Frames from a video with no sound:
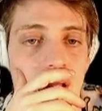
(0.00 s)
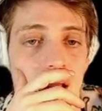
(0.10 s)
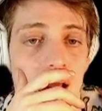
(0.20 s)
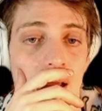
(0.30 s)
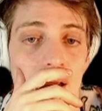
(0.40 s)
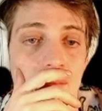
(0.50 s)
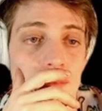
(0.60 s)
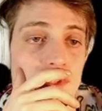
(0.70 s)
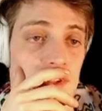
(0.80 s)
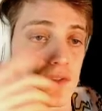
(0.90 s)

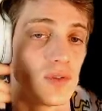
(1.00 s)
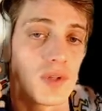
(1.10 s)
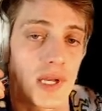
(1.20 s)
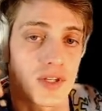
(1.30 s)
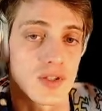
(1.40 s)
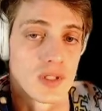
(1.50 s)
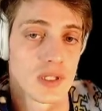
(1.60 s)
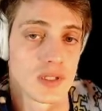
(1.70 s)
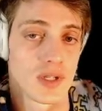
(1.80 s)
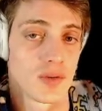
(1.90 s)
So Google
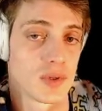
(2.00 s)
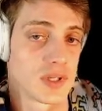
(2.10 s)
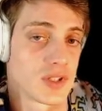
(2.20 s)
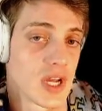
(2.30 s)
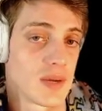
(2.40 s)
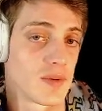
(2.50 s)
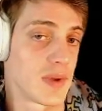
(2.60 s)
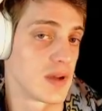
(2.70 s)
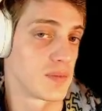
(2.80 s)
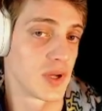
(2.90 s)
actually did a really good job
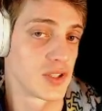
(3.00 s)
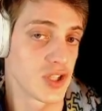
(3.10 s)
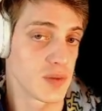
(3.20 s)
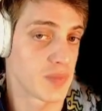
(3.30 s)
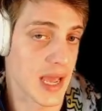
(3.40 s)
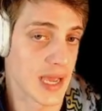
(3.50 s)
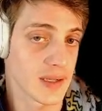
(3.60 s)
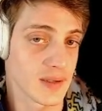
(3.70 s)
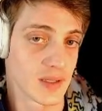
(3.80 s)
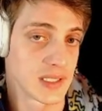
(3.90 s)
about punching
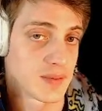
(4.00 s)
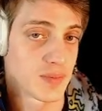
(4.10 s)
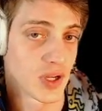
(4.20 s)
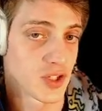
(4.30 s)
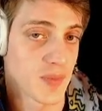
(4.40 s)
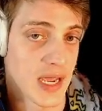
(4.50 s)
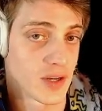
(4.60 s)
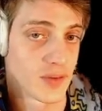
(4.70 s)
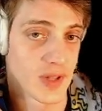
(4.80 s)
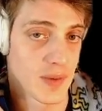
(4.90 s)
back. It did punch back
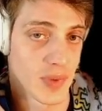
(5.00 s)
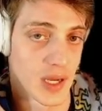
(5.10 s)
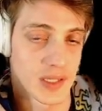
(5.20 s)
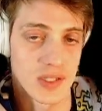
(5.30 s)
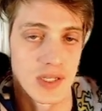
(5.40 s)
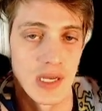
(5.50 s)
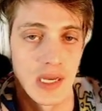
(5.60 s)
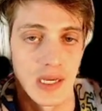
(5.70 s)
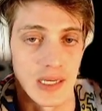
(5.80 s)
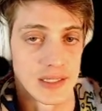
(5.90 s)
over that box.
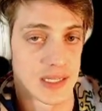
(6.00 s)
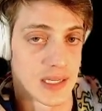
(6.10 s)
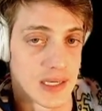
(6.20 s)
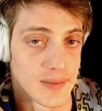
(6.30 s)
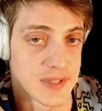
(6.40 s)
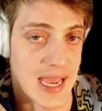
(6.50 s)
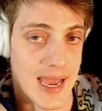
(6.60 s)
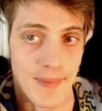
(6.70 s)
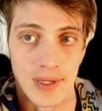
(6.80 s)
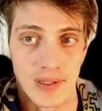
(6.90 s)
It did end up
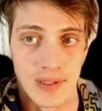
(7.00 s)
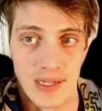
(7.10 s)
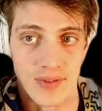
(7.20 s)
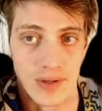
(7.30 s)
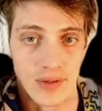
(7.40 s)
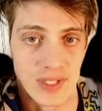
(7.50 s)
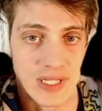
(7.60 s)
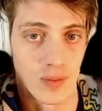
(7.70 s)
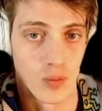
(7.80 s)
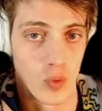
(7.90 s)
tapping that very
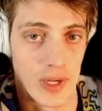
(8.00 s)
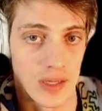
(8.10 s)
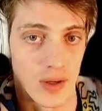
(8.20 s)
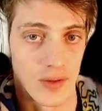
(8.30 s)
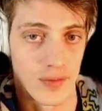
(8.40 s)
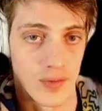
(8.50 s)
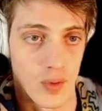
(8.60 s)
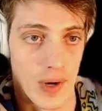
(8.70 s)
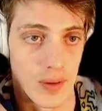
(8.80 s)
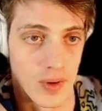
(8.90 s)
same wick on the
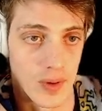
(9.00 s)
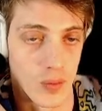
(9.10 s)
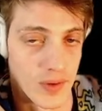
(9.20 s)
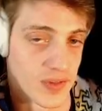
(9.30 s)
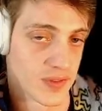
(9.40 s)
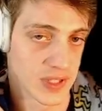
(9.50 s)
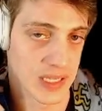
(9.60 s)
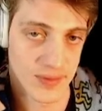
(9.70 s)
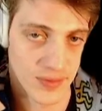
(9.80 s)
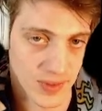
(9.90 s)
4-hour at
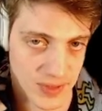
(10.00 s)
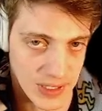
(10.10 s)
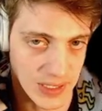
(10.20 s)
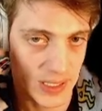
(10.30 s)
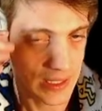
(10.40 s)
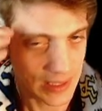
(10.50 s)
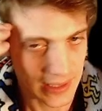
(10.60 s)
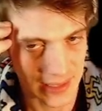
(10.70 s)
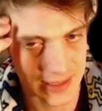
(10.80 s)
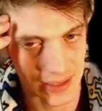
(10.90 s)
158.50.
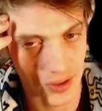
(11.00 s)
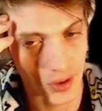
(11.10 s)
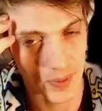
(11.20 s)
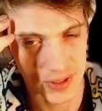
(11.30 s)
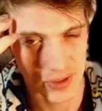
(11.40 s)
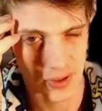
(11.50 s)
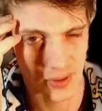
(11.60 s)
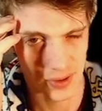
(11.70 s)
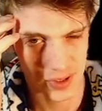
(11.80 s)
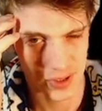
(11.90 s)
That's a little bit
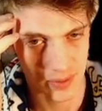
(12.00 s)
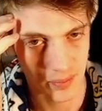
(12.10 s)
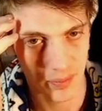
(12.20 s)
discouraging,